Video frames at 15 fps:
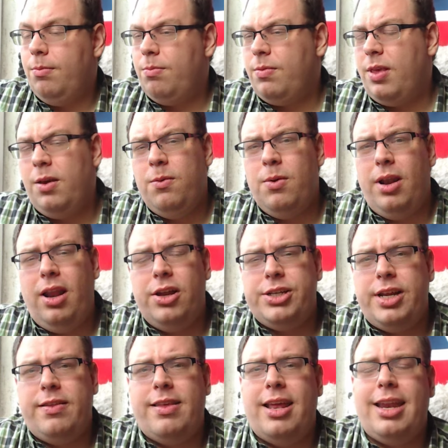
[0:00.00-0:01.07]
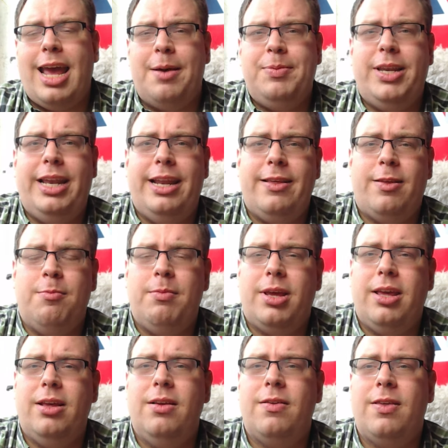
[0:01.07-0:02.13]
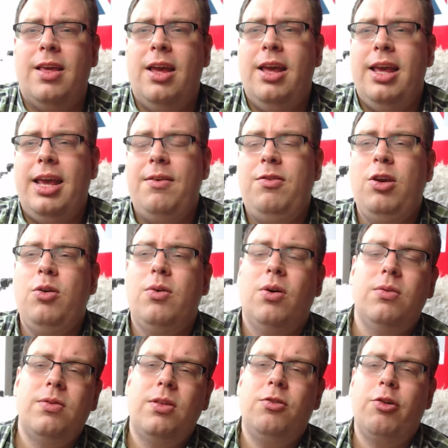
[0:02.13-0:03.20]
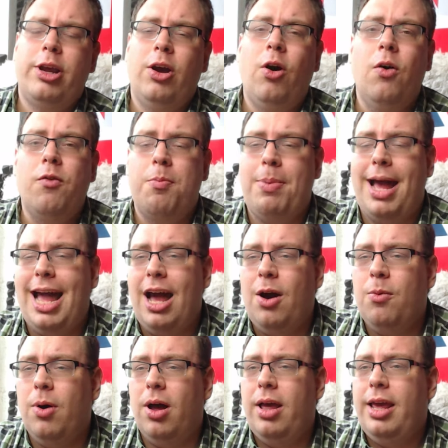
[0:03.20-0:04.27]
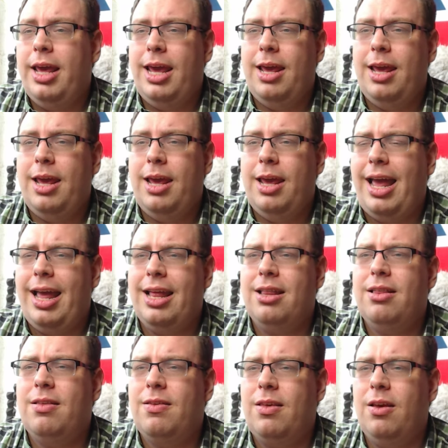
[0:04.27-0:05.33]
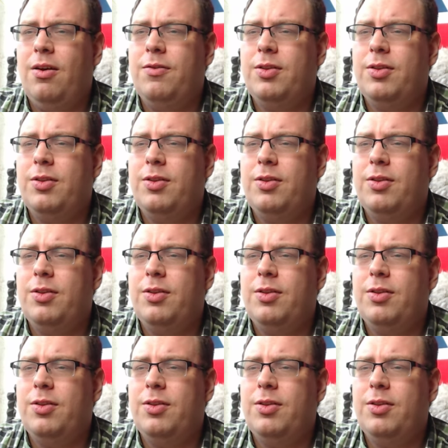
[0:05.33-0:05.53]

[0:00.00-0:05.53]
to a large extent capitalism, because if you concentrate all the power in the hands of a